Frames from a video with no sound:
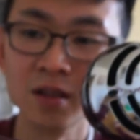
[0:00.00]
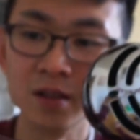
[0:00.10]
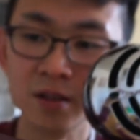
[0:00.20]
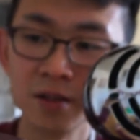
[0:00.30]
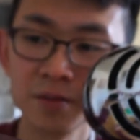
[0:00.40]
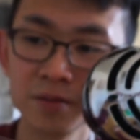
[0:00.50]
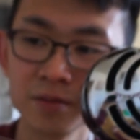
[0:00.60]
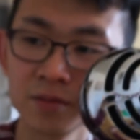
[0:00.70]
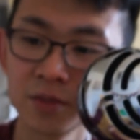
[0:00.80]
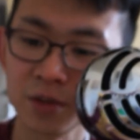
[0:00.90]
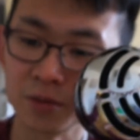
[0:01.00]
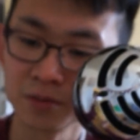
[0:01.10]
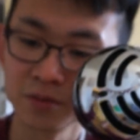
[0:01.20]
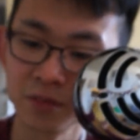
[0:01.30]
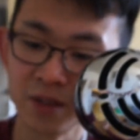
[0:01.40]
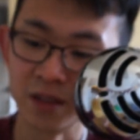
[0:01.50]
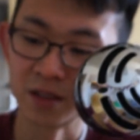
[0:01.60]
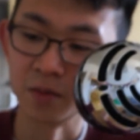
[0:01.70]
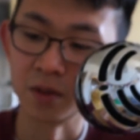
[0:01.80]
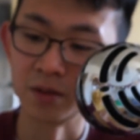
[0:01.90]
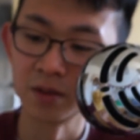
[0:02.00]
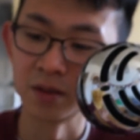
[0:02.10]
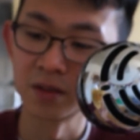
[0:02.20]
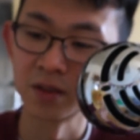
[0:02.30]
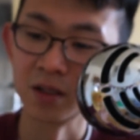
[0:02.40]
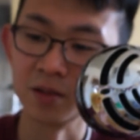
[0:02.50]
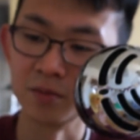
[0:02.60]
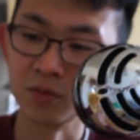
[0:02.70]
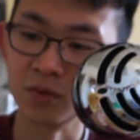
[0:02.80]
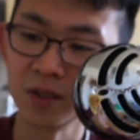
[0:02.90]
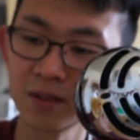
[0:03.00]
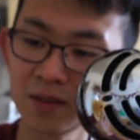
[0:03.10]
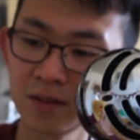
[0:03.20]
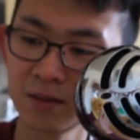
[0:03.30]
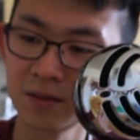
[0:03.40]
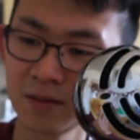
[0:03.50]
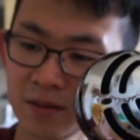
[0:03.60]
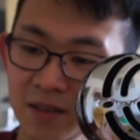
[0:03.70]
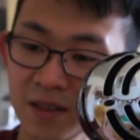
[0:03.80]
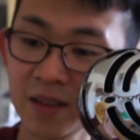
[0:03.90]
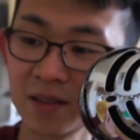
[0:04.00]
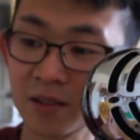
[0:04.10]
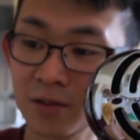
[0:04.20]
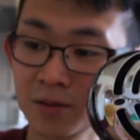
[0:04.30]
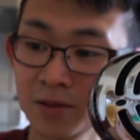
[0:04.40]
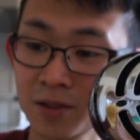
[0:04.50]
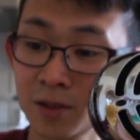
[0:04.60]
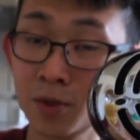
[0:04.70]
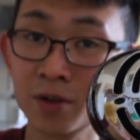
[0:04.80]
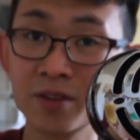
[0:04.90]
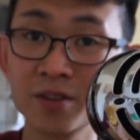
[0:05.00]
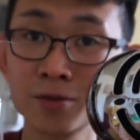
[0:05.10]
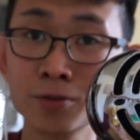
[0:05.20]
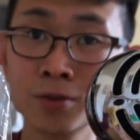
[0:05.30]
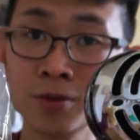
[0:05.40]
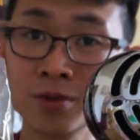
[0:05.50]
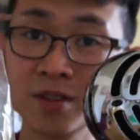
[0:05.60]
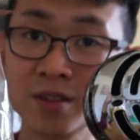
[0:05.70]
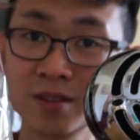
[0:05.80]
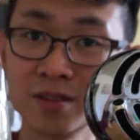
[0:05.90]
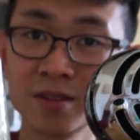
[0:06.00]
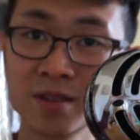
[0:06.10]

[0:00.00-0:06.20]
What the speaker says: So that's about it. What stands out about this noodle is